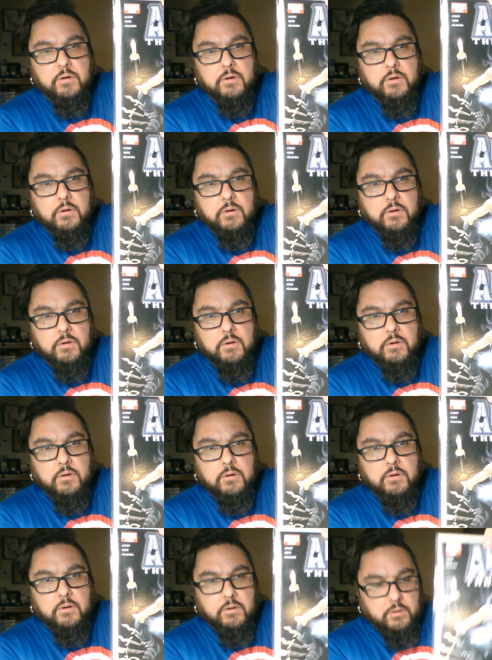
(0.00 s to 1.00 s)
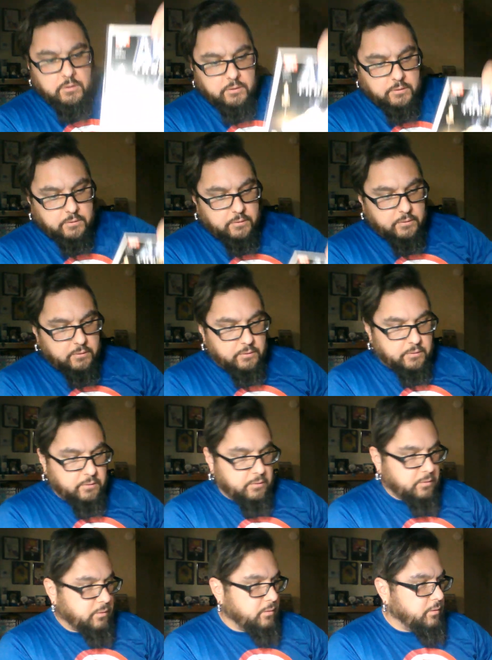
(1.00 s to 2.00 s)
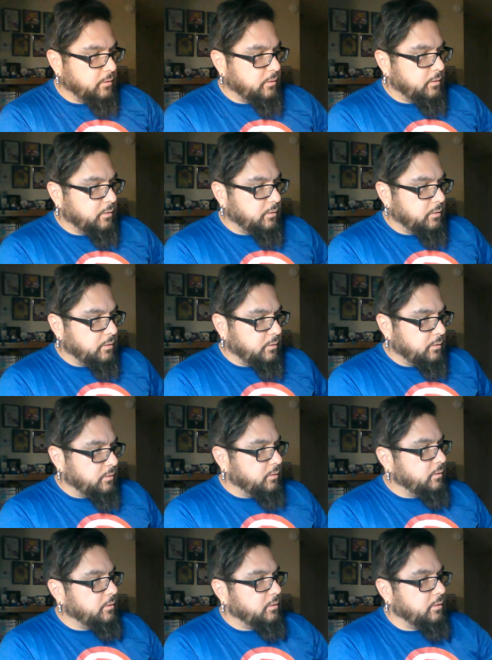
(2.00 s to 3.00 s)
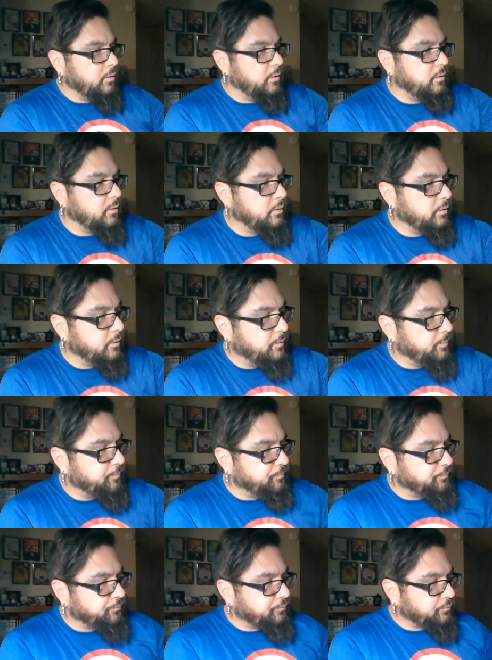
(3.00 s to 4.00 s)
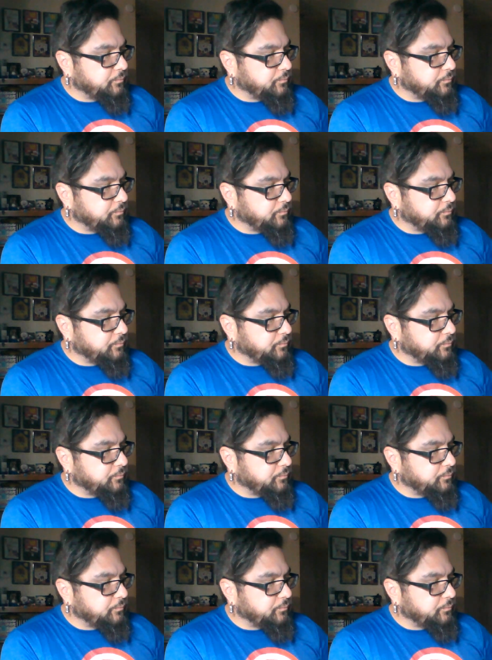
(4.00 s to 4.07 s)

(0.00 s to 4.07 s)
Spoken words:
No one is speaking in this clip.